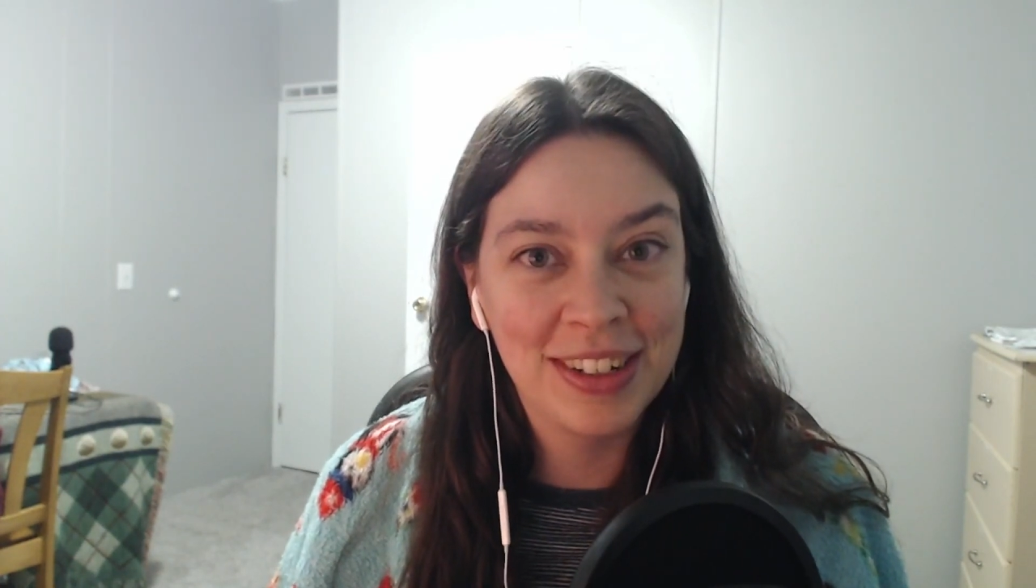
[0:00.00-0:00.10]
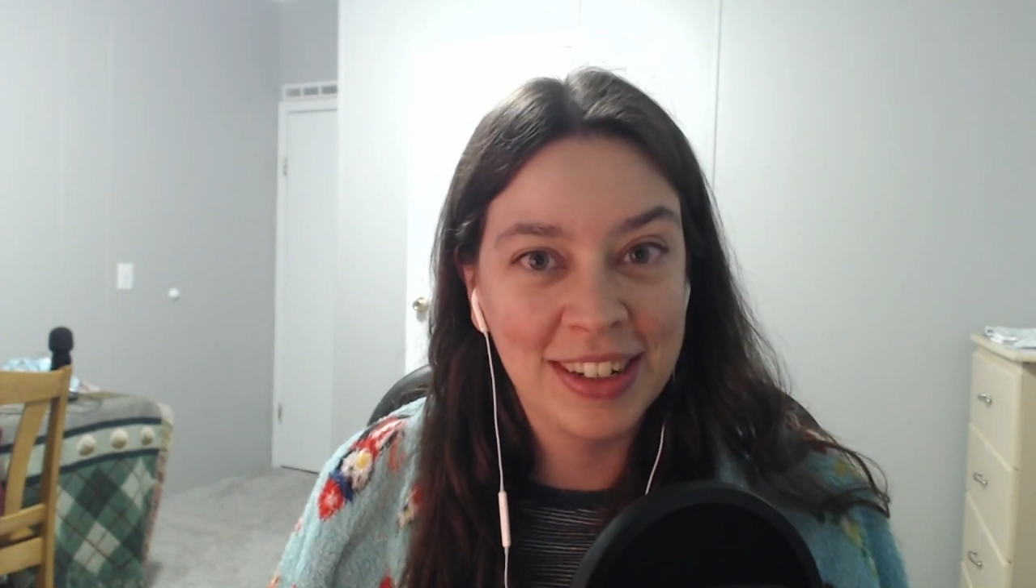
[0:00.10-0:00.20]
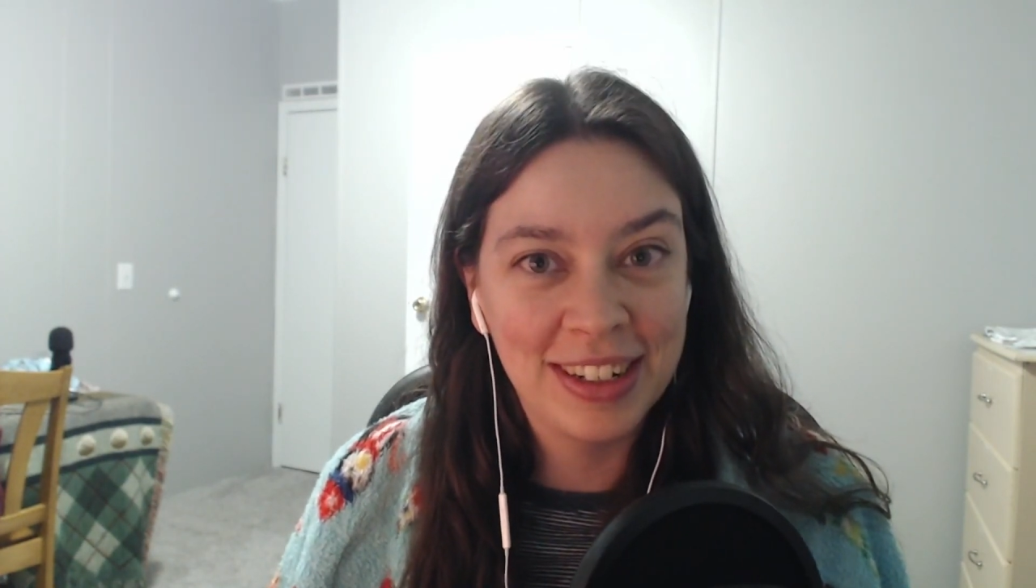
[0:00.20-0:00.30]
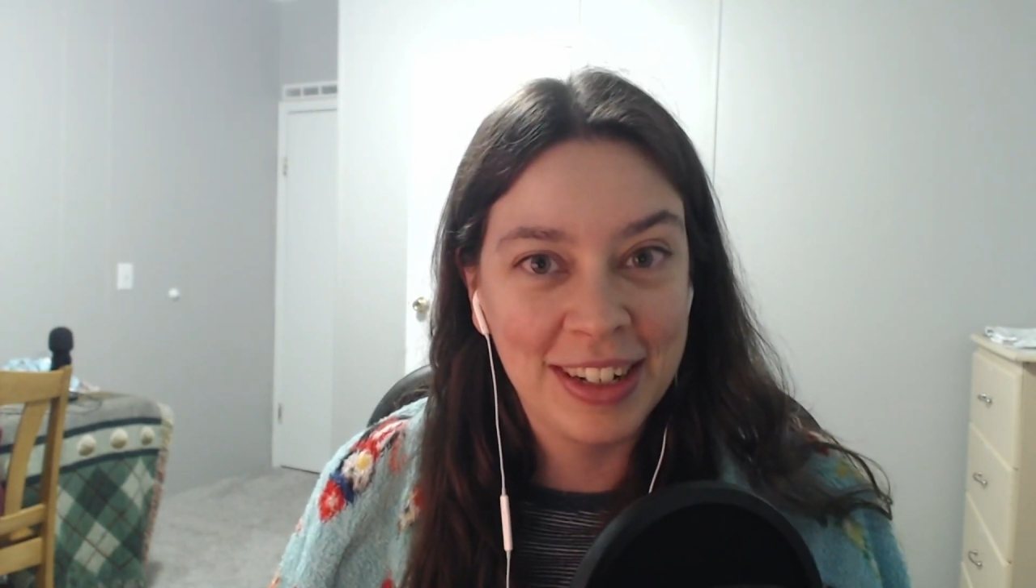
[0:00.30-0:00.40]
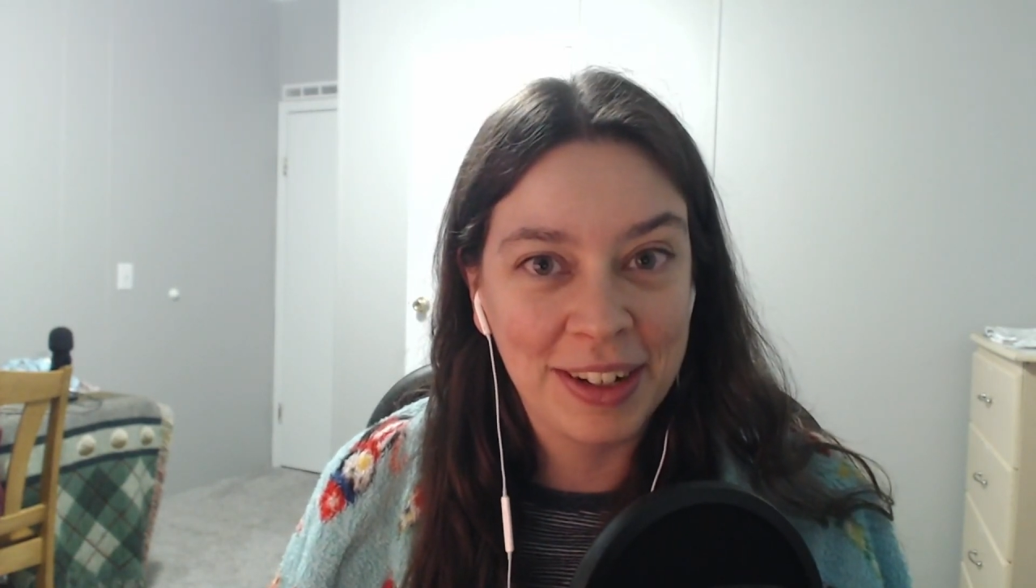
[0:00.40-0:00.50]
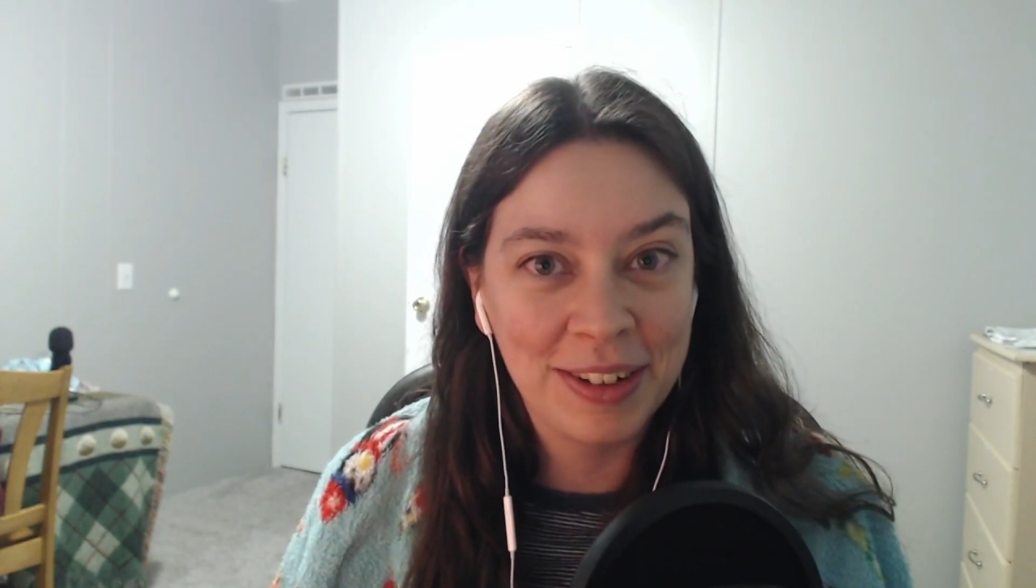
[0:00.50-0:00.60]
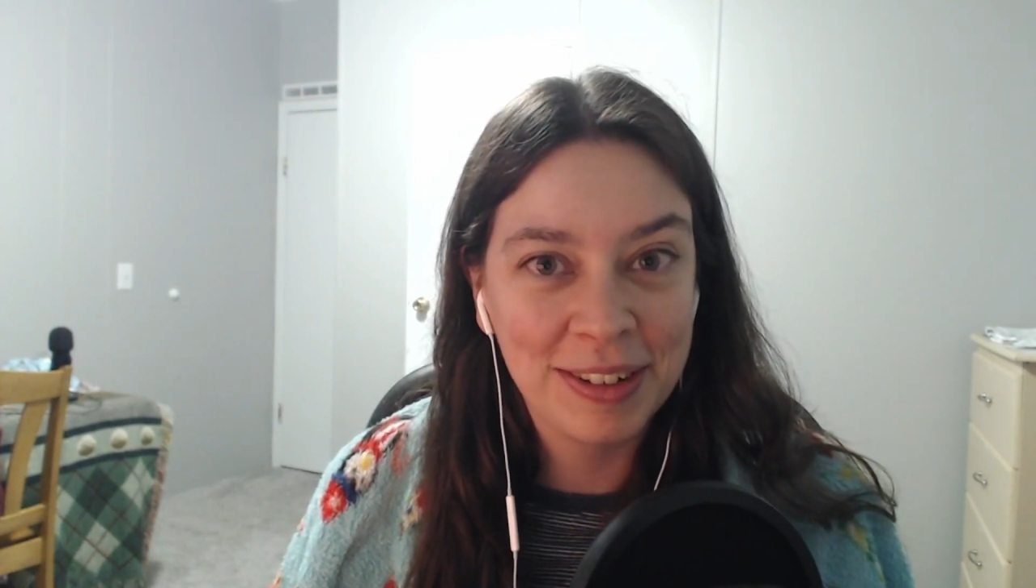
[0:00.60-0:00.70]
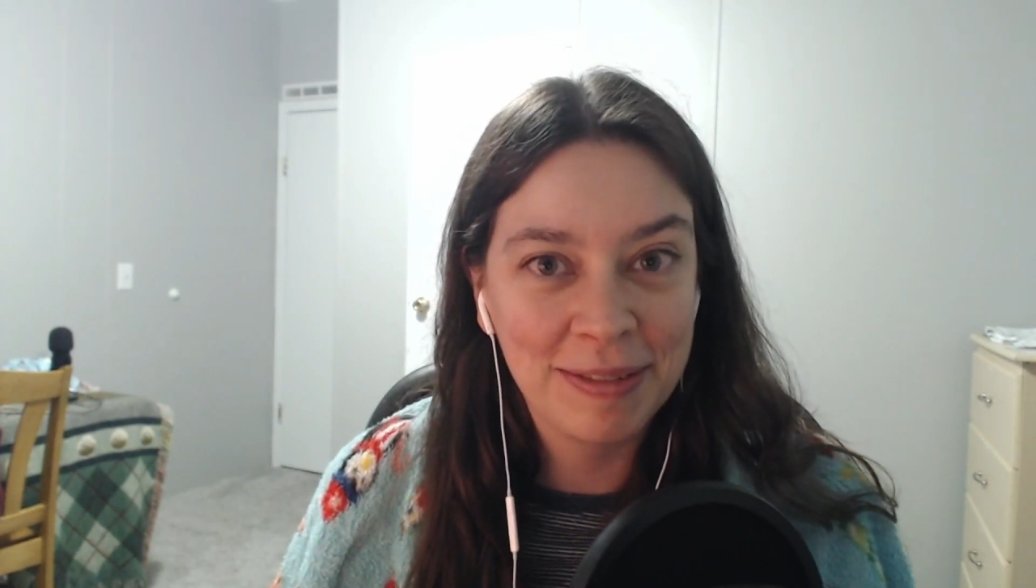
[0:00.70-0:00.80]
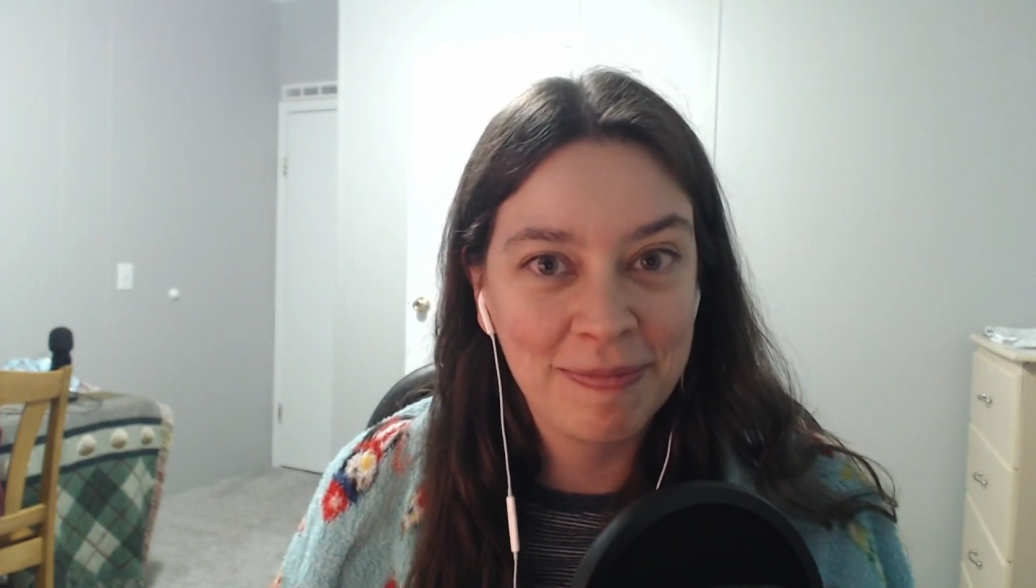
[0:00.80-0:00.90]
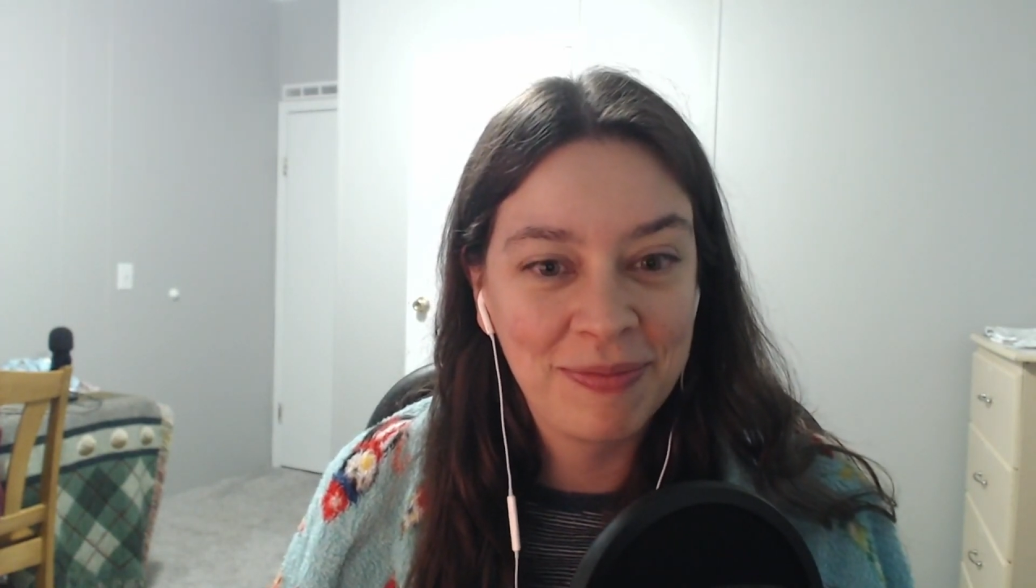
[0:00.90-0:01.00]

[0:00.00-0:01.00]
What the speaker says: until